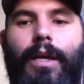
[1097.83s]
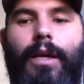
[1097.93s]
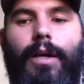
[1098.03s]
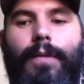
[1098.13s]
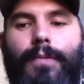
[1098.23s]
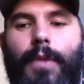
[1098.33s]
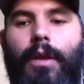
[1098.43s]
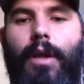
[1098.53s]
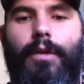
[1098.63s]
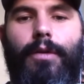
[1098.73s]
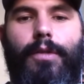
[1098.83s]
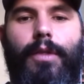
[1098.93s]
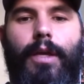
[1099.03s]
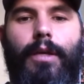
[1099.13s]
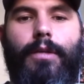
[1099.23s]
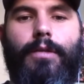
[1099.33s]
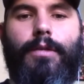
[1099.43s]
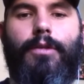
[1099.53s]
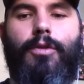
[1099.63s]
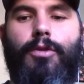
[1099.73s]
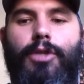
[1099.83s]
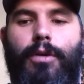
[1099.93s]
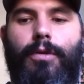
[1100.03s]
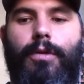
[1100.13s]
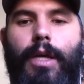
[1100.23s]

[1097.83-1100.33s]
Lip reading: Another thing is too general,